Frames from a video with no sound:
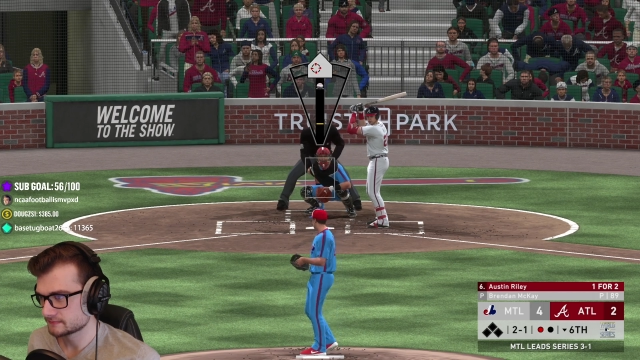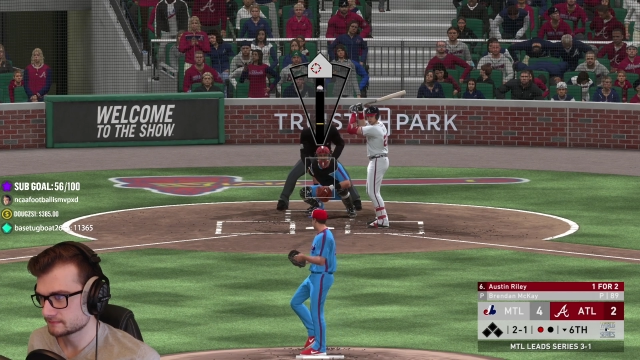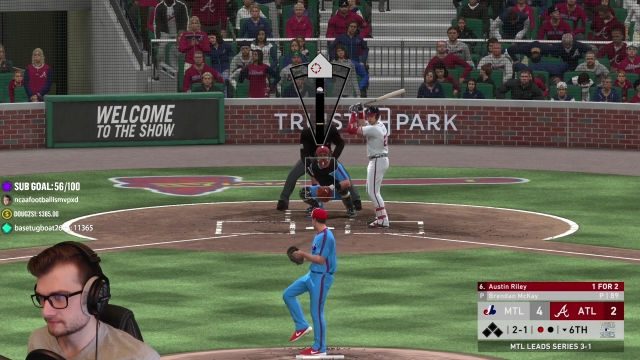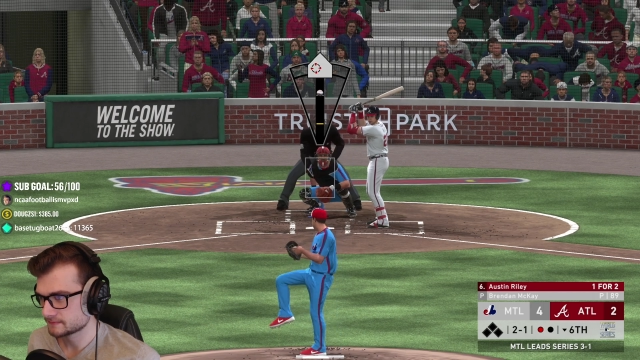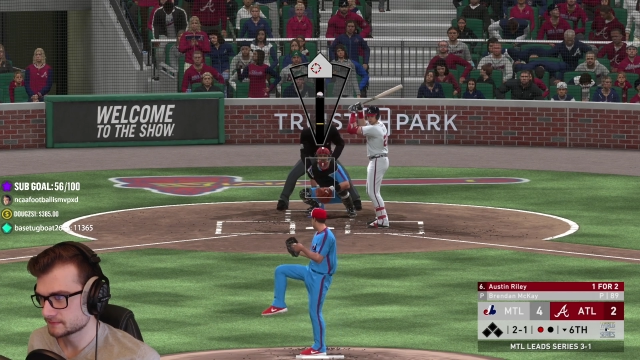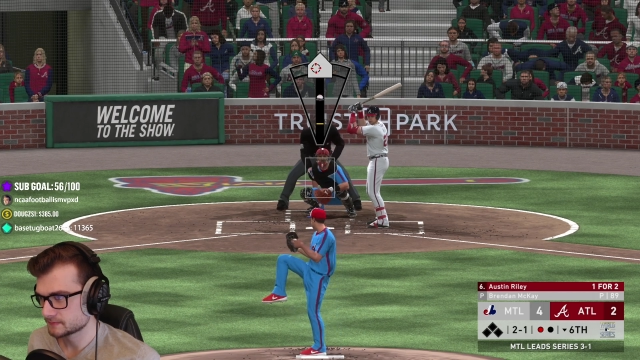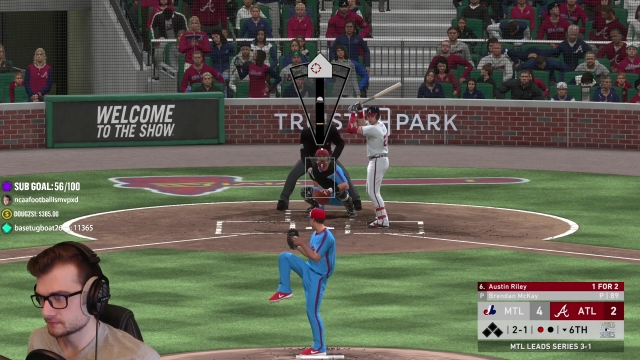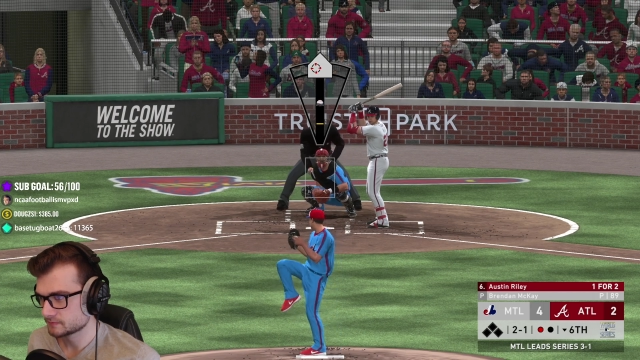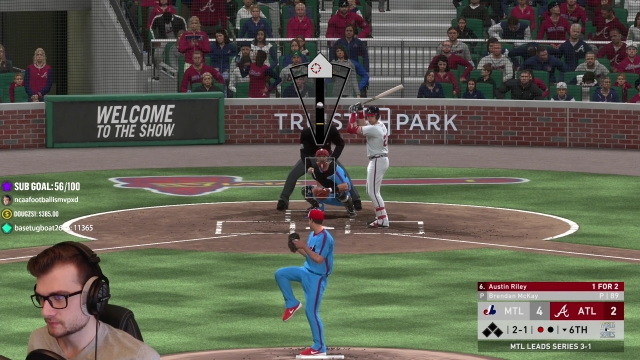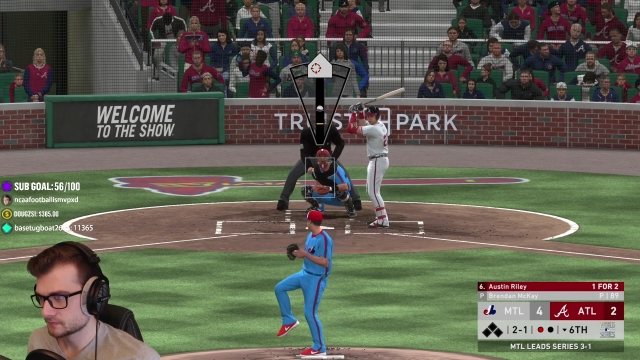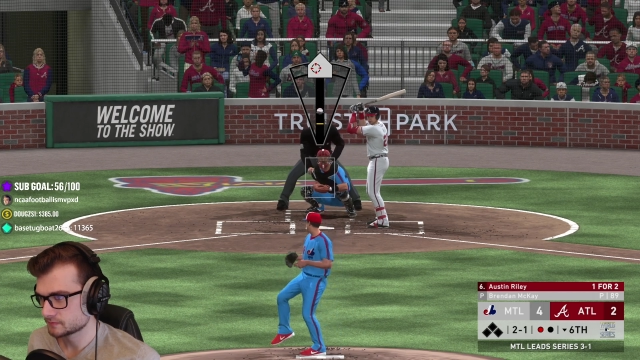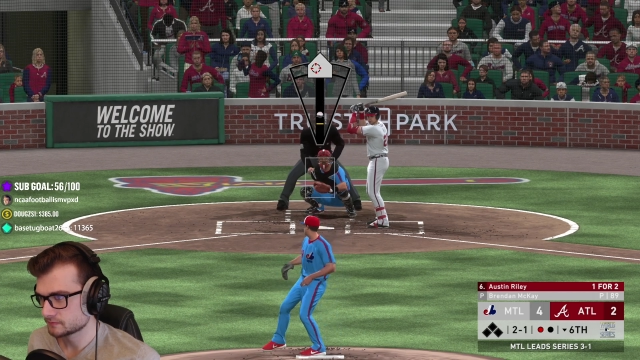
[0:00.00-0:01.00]

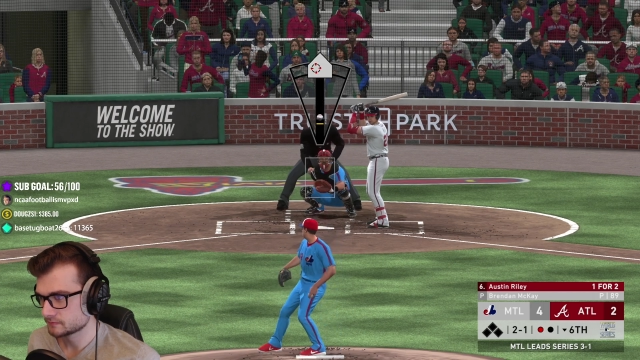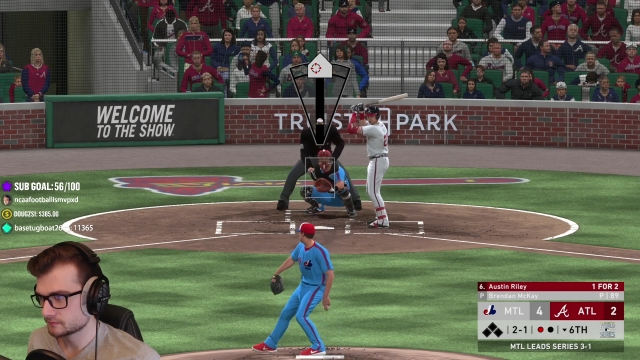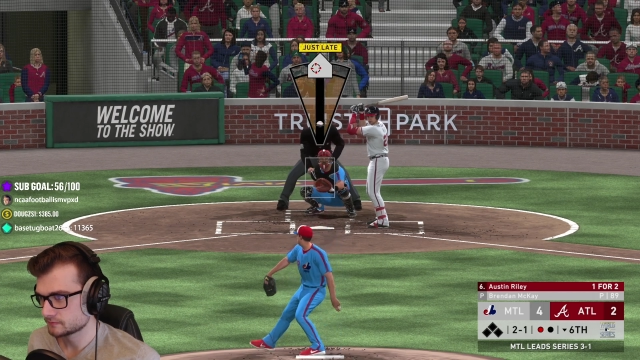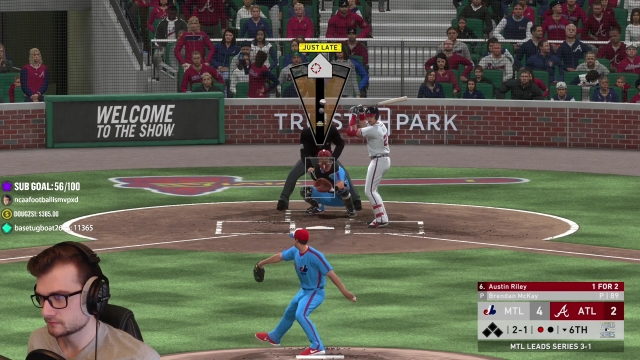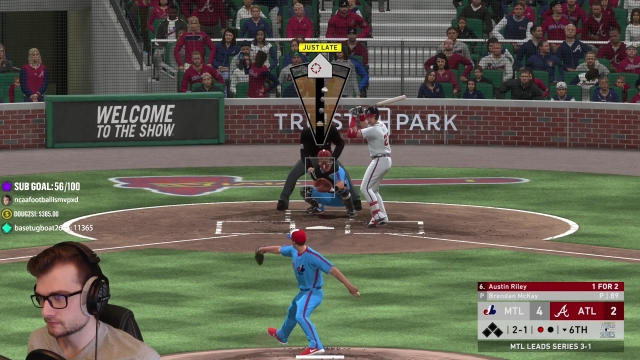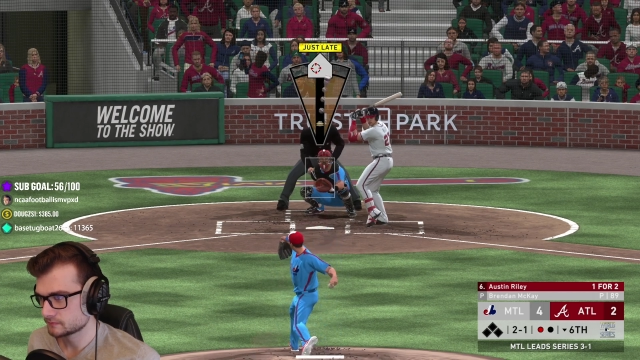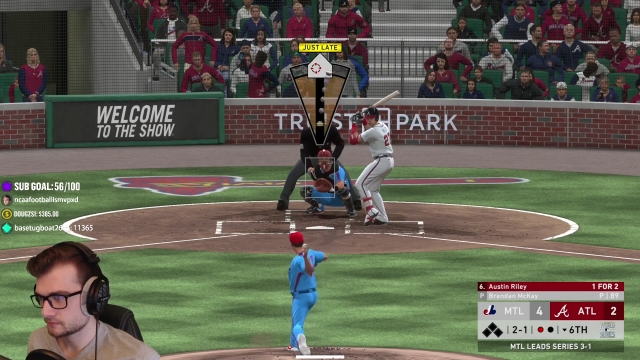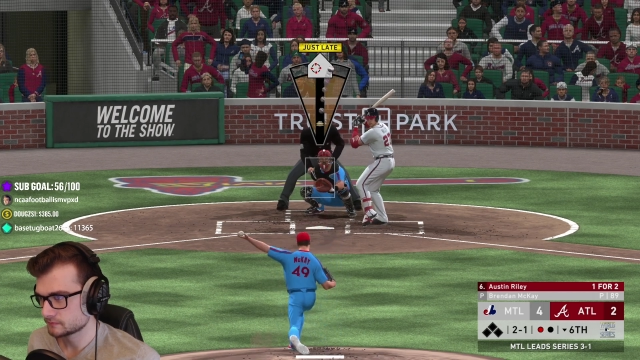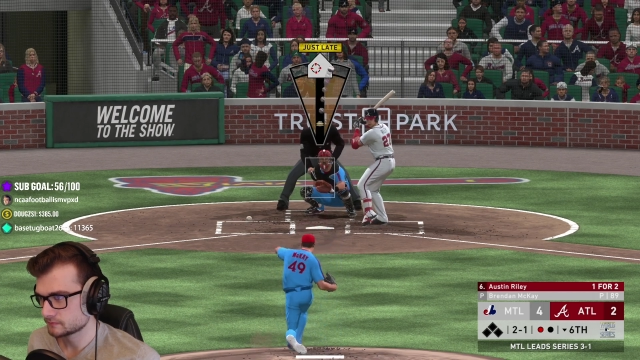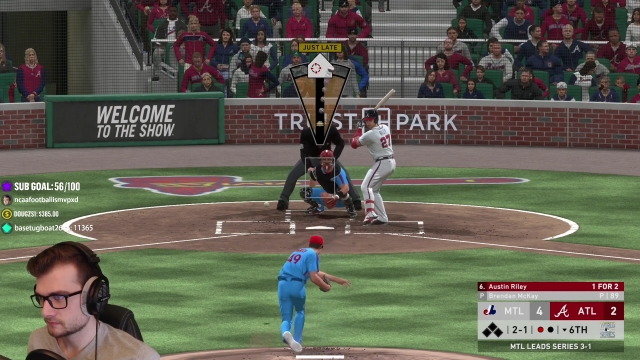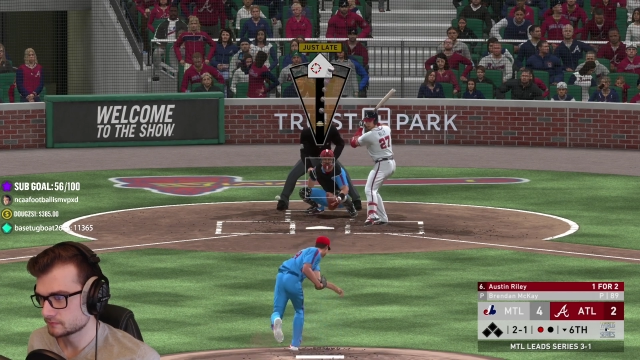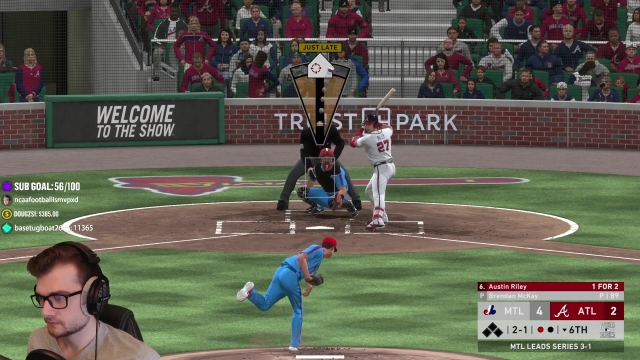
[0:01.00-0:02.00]

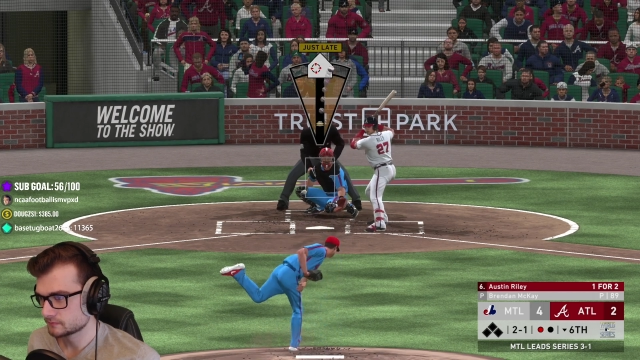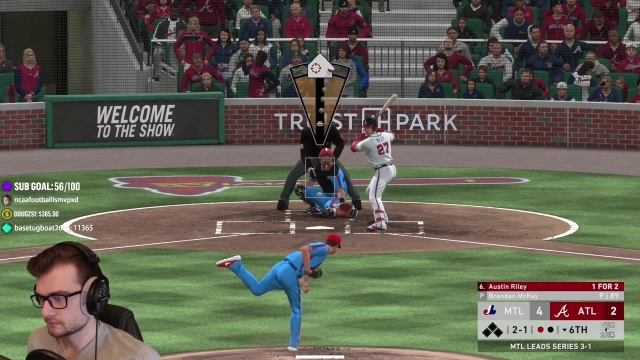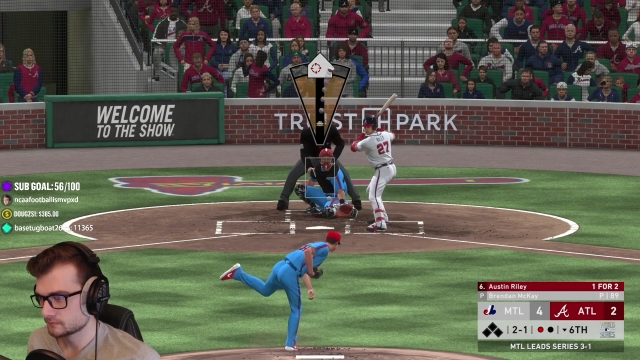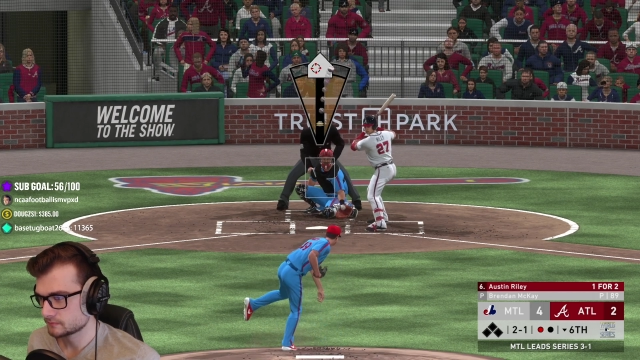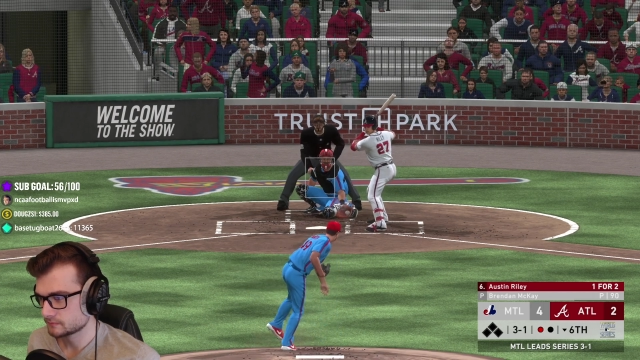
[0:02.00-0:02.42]
(no one is talking)